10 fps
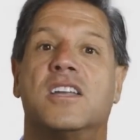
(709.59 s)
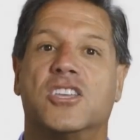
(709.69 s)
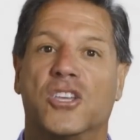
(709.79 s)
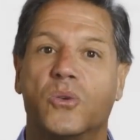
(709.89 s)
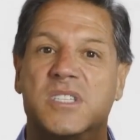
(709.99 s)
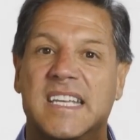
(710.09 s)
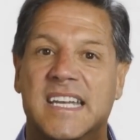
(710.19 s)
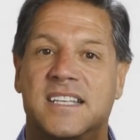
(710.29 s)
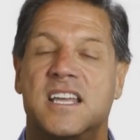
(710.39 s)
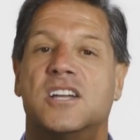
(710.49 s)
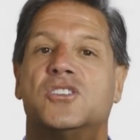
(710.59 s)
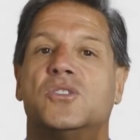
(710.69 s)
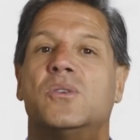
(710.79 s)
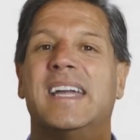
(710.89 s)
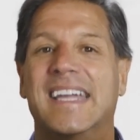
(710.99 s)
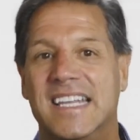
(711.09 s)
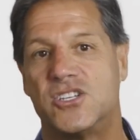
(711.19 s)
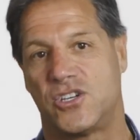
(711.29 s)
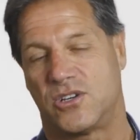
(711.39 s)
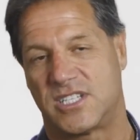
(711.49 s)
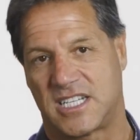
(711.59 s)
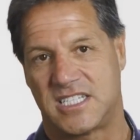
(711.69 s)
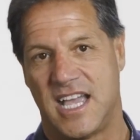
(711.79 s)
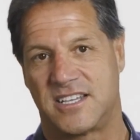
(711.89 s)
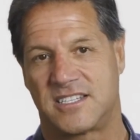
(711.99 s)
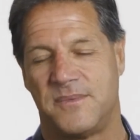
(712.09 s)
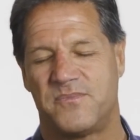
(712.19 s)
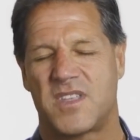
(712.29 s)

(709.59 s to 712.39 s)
using it to hinder your success.